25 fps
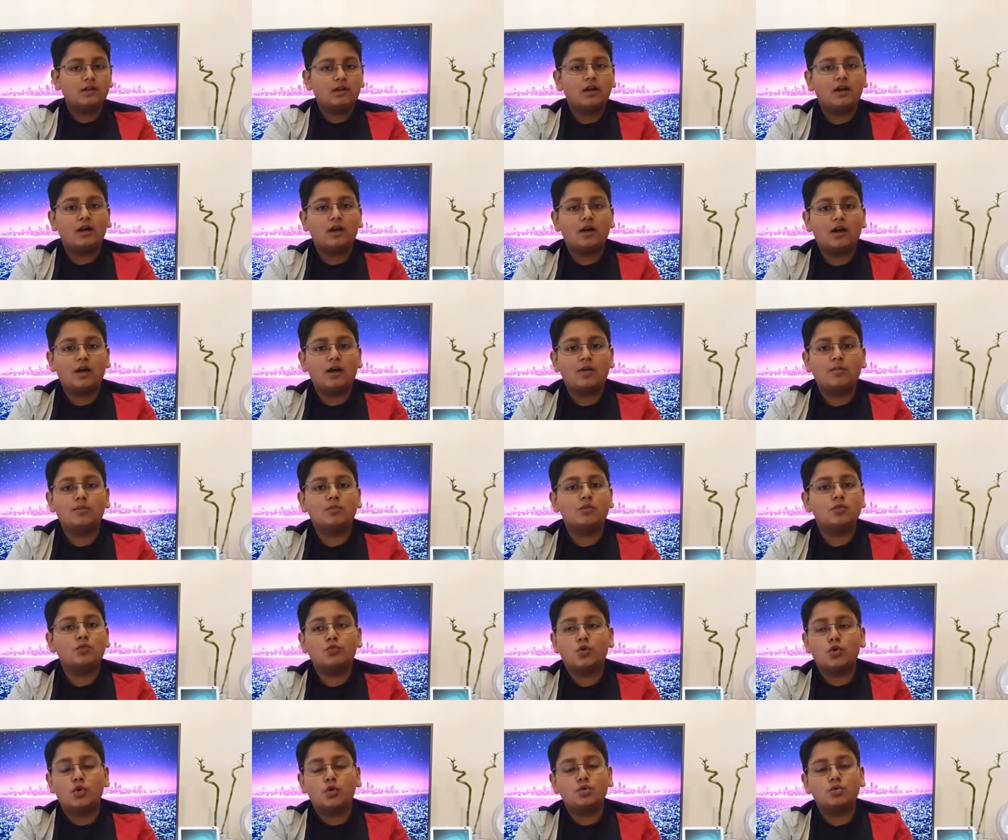
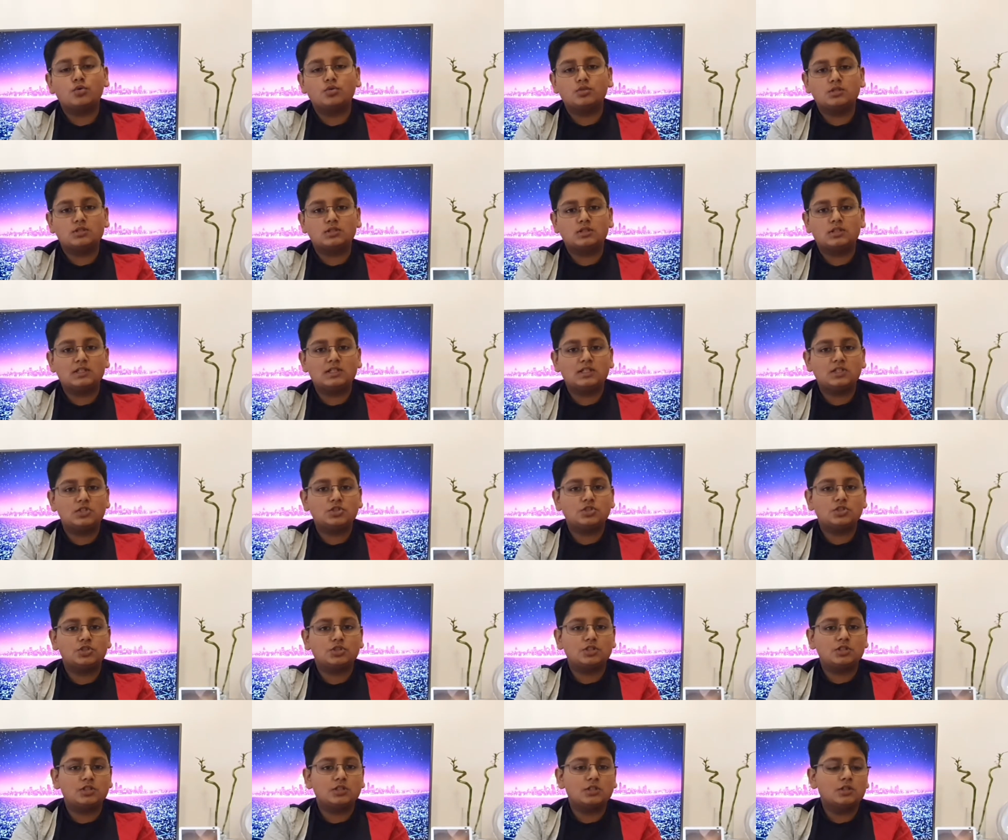rose,
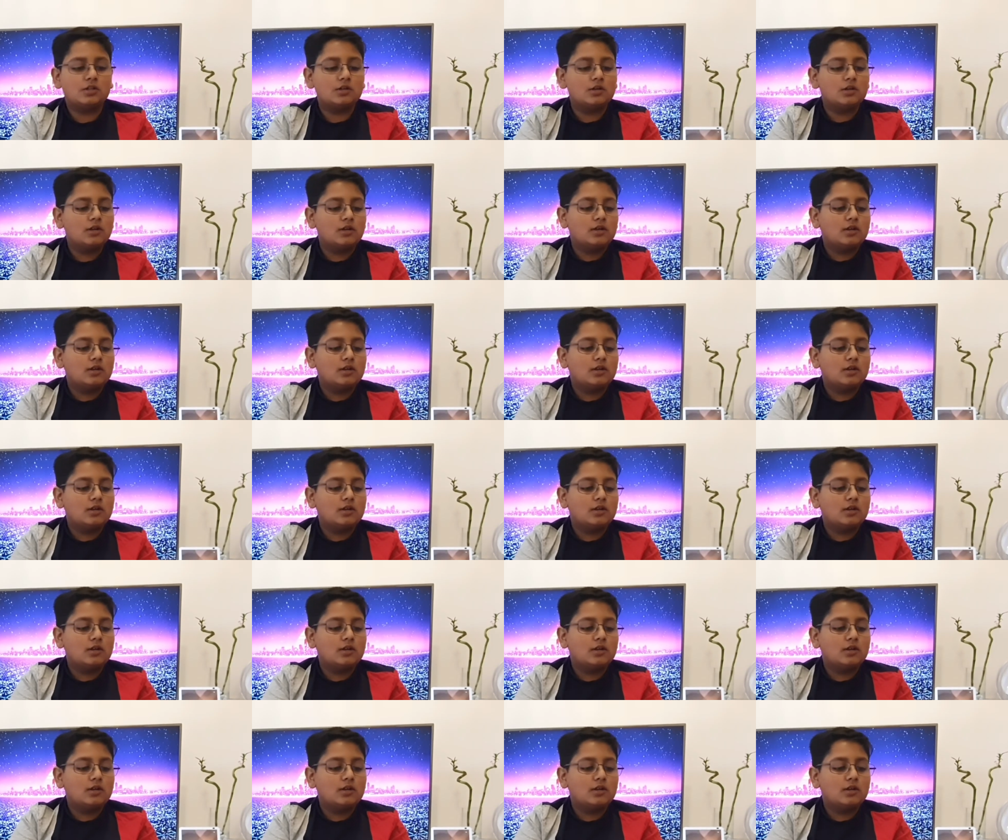lychee.